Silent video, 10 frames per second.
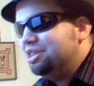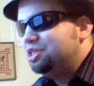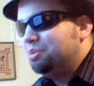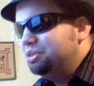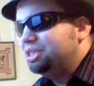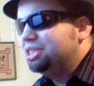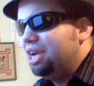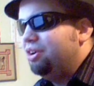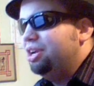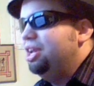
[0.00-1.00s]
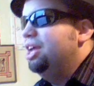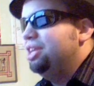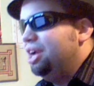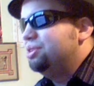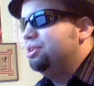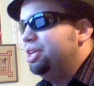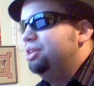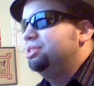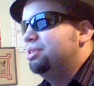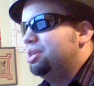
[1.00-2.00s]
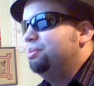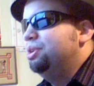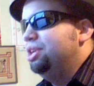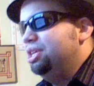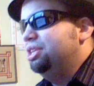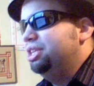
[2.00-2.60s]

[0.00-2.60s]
So Moses, Aaron, and the other leaders of the community